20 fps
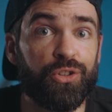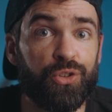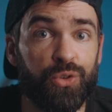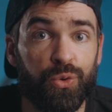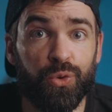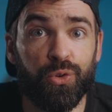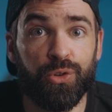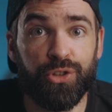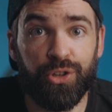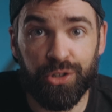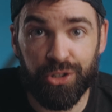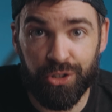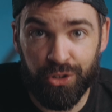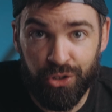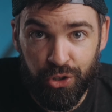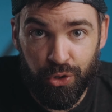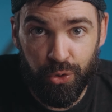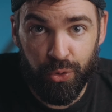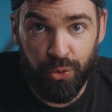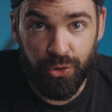tool you can
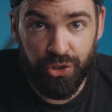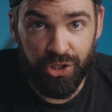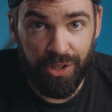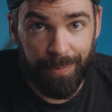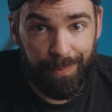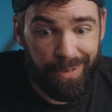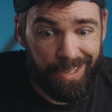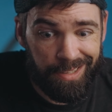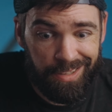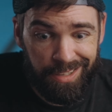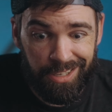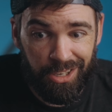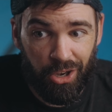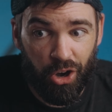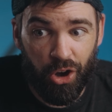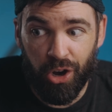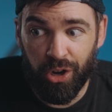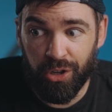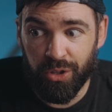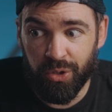use depending
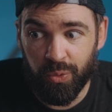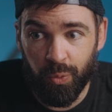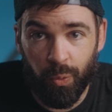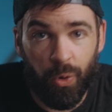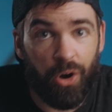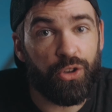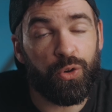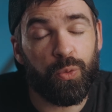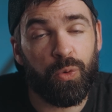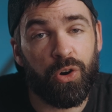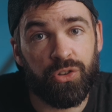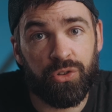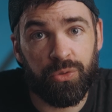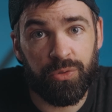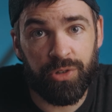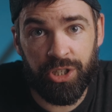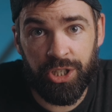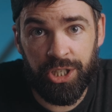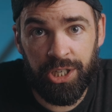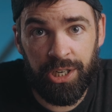on what you want to
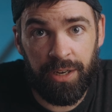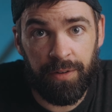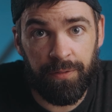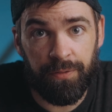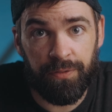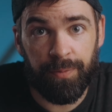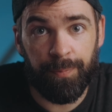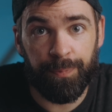achieve.